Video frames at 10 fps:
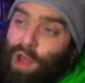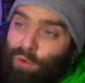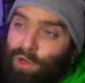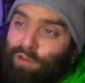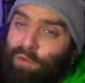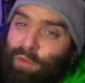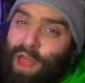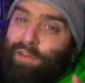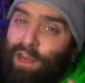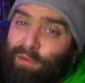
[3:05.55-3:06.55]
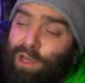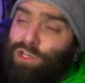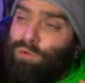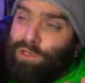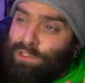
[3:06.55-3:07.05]
I will give them that. The
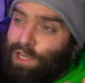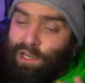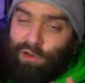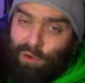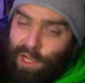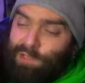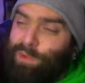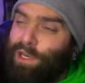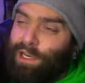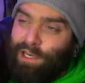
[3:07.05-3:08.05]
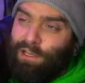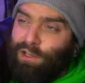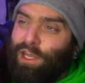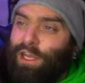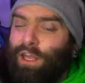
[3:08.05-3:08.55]
animation was like crisp and
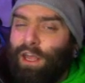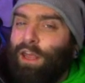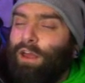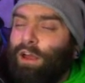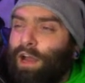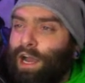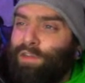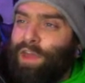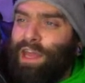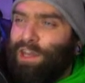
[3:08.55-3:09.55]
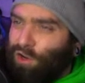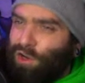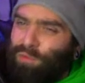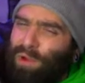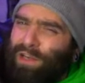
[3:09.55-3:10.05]
clean on that, and they're
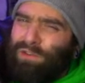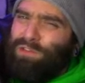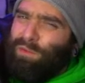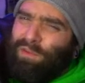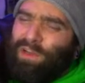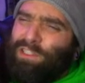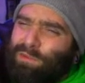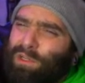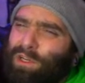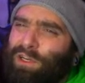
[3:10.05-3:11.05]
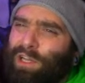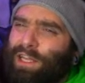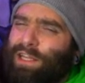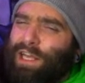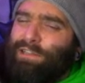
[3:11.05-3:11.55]
gonna probably do something very similar
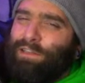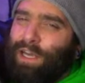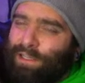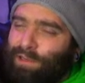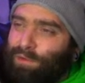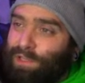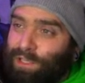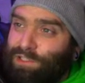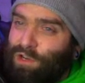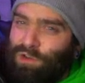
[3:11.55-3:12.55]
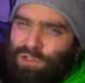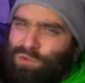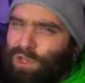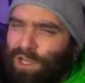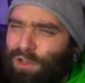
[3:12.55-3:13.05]
like that, I think, with this. You know, just
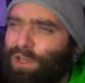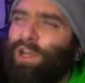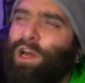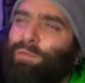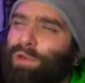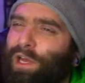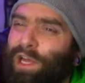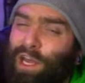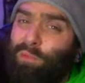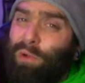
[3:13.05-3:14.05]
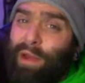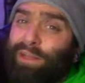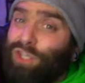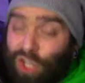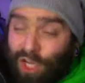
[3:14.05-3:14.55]
really clean it up, and it'll
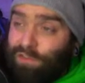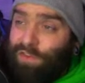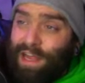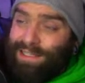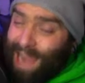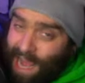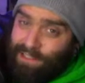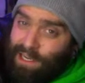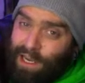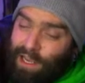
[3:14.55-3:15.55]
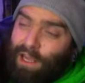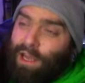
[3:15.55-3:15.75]
probably look fantastic.